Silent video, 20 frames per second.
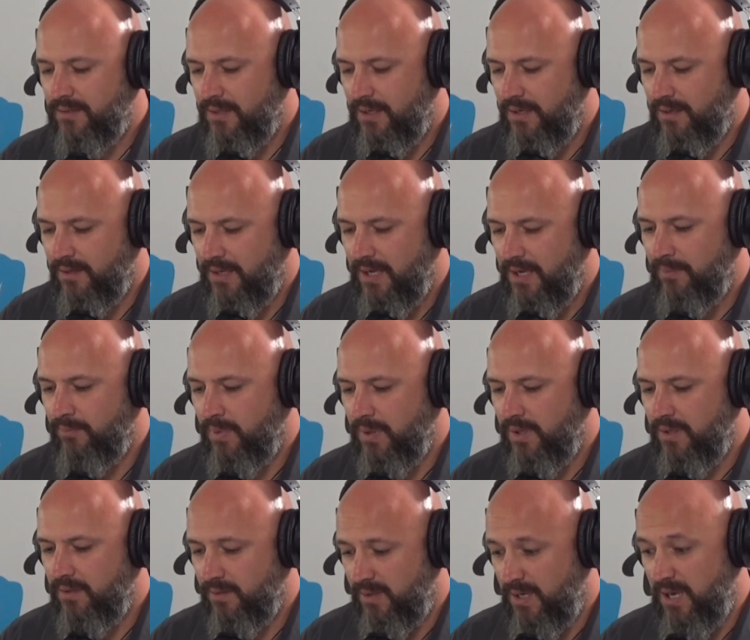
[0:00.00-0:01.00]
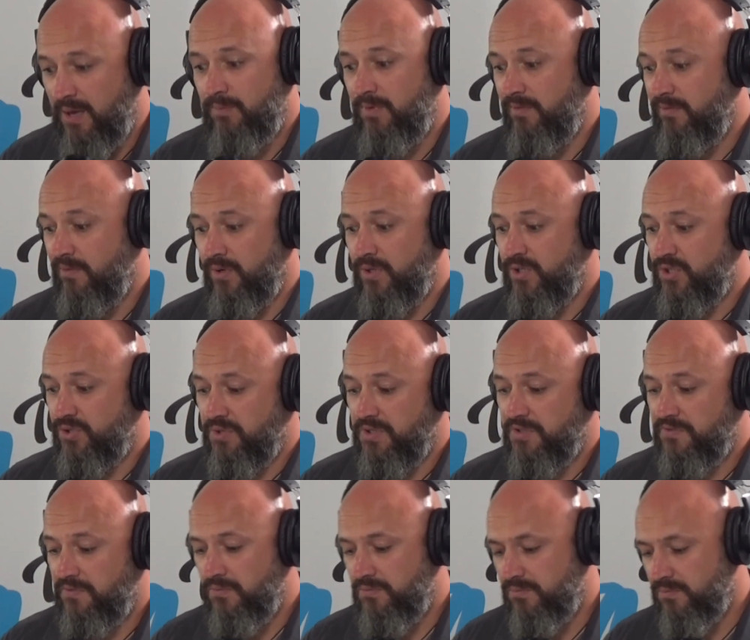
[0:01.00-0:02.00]
and it can be very
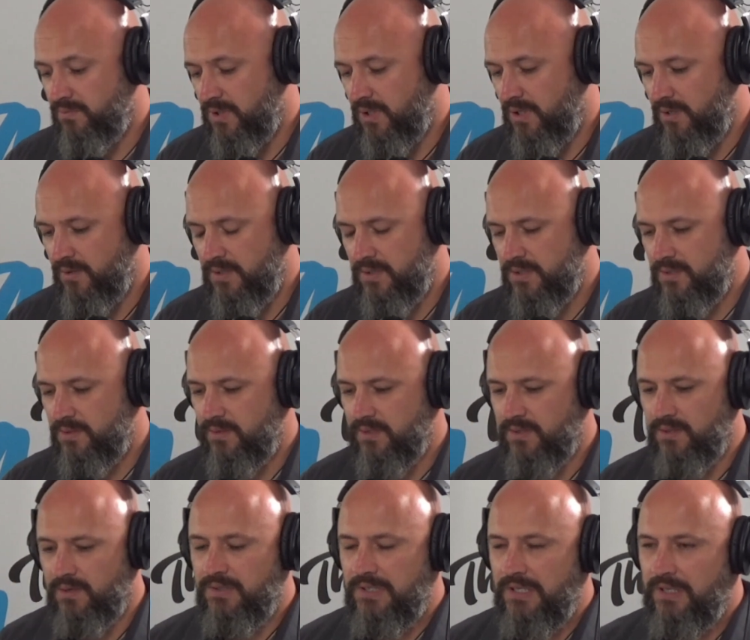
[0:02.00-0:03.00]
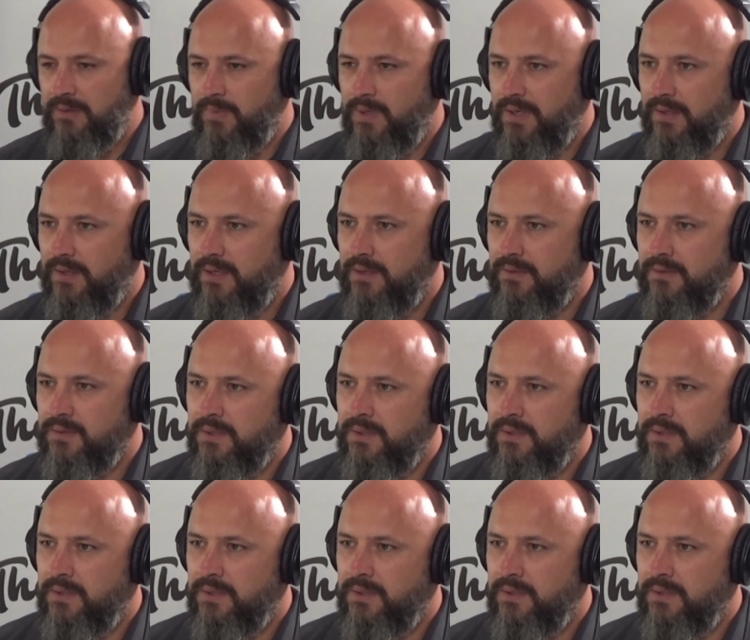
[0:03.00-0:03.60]
stressful. There's no doubt about that.